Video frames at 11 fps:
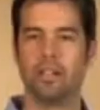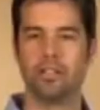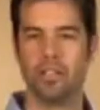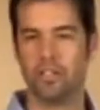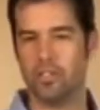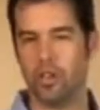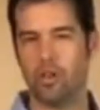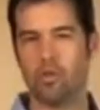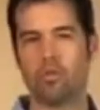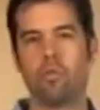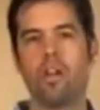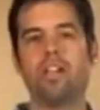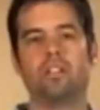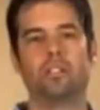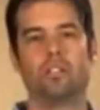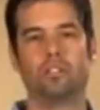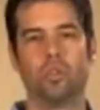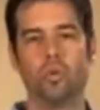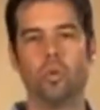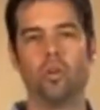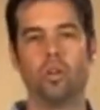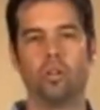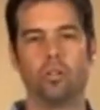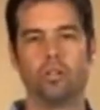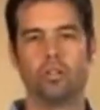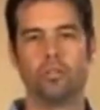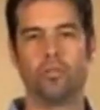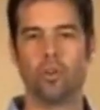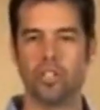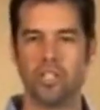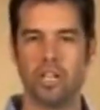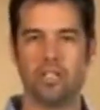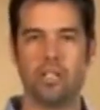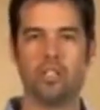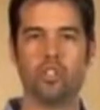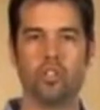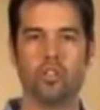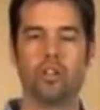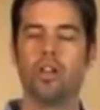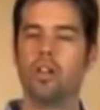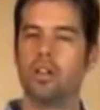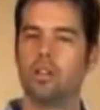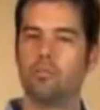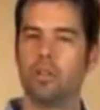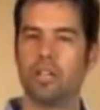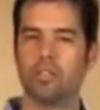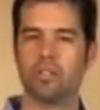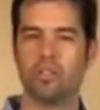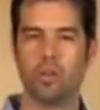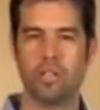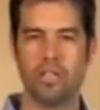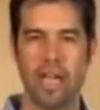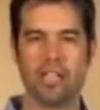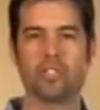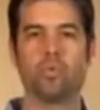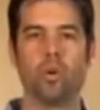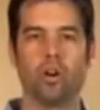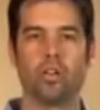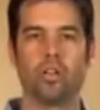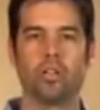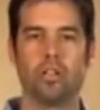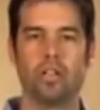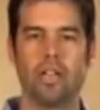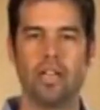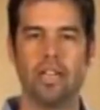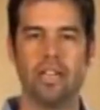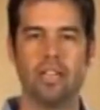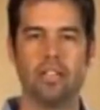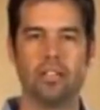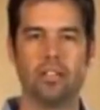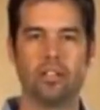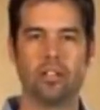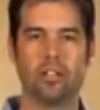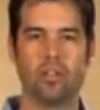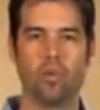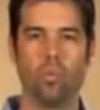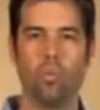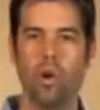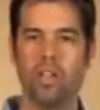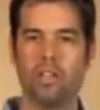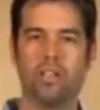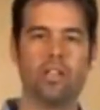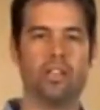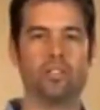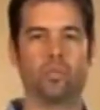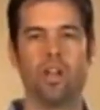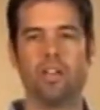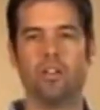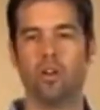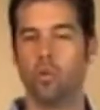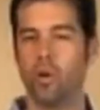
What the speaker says: This is a great tool for a technician because there's no guesswork in when it's ready or